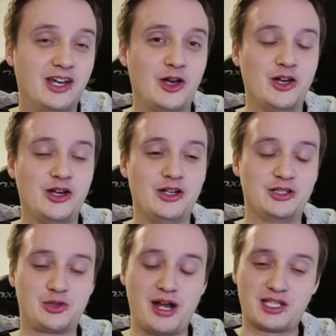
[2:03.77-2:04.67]
uh,
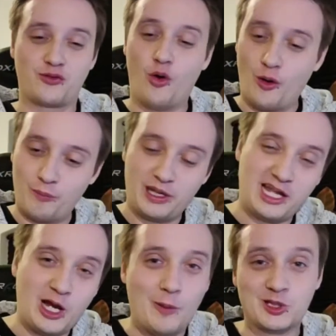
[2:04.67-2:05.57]
transformed
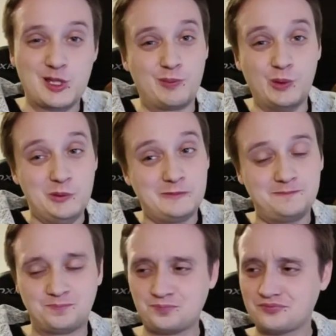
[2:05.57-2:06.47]
picking up a spoon.